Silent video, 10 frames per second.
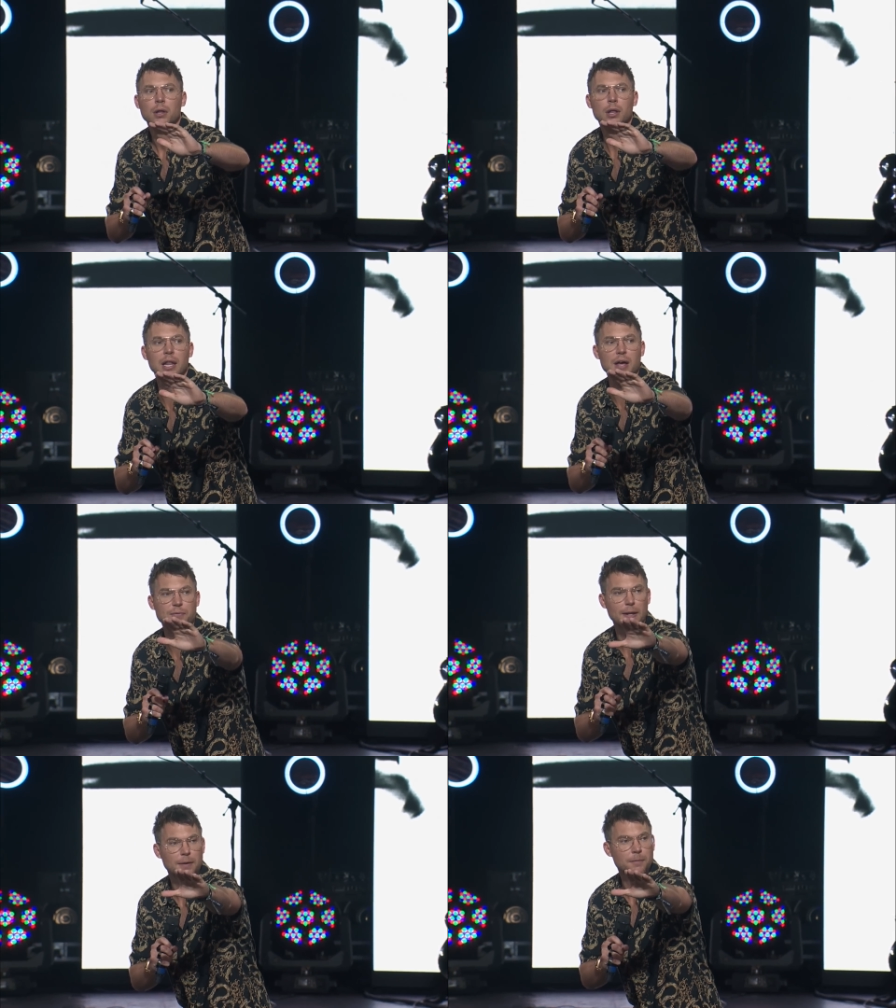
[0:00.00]

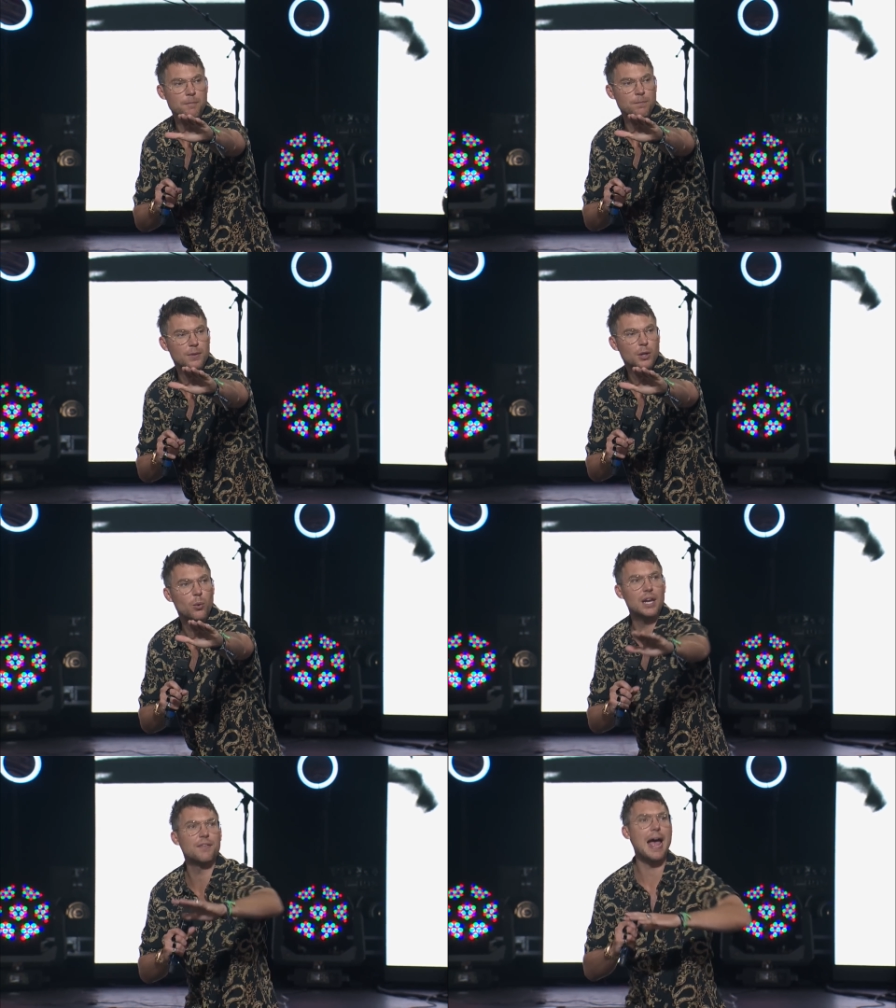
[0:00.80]
living.
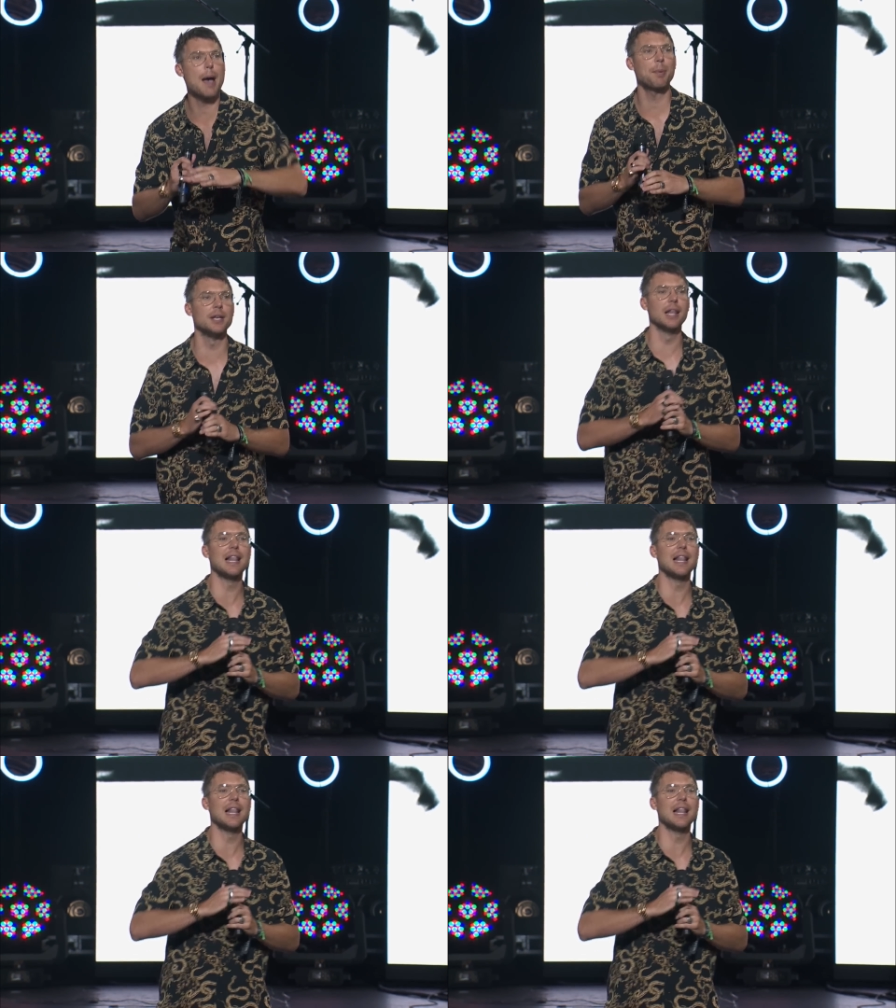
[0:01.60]
Whatever happened to